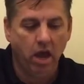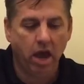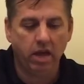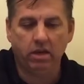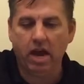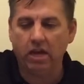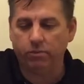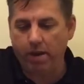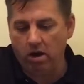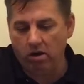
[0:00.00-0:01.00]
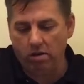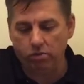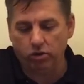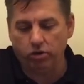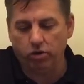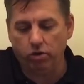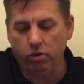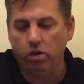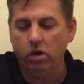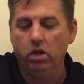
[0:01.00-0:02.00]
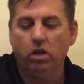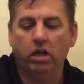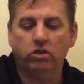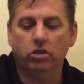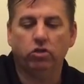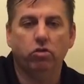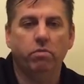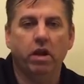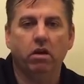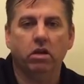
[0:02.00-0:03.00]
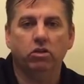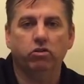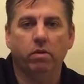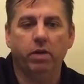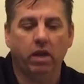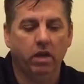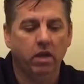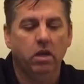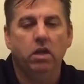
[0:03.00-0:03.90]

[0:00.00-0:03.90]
And taxpayer number 2, let's assume they're contributing